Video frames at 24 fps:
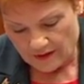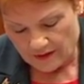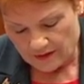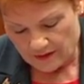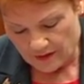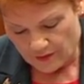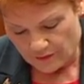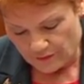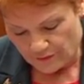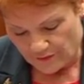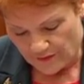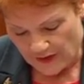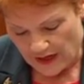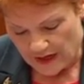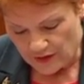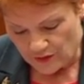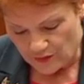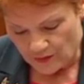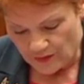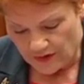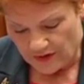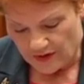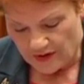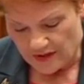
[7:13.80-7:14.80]

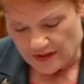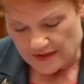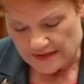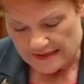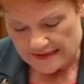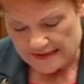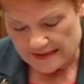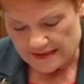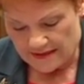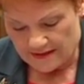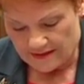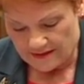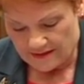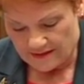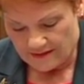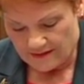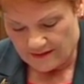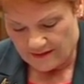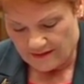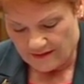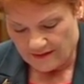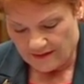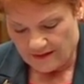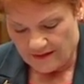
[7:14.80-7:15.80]
confronted with this.
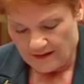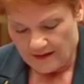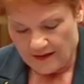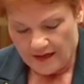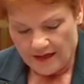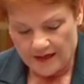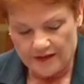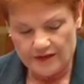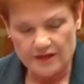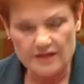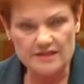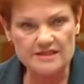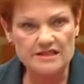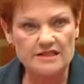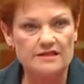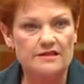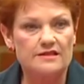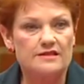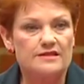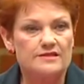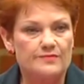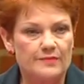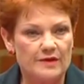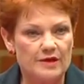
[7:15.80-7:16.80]
And yes, it
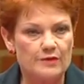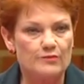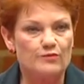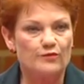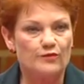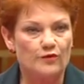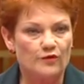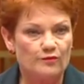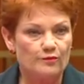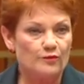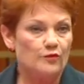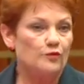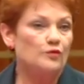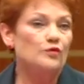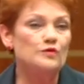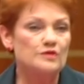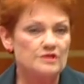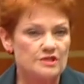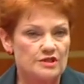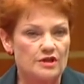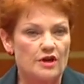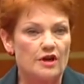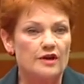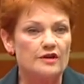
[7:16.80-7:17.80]
has been
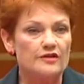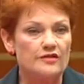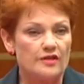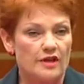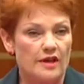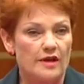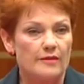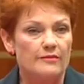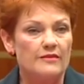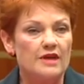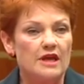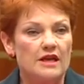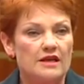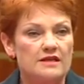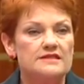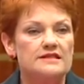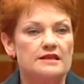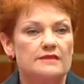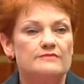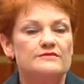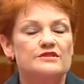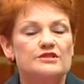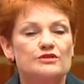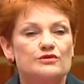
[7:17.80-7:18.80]
forced on them in
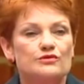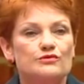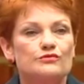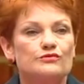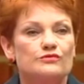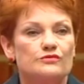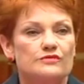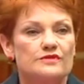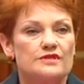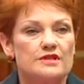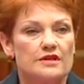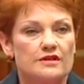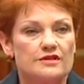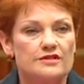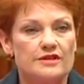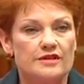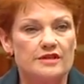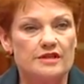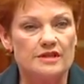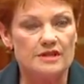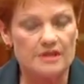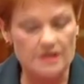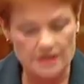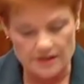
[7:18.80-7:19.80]
some schools, onto
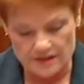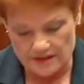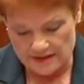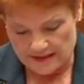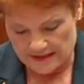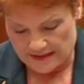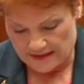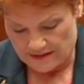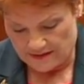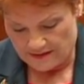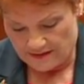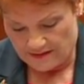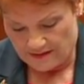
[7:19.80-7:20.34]
the kids.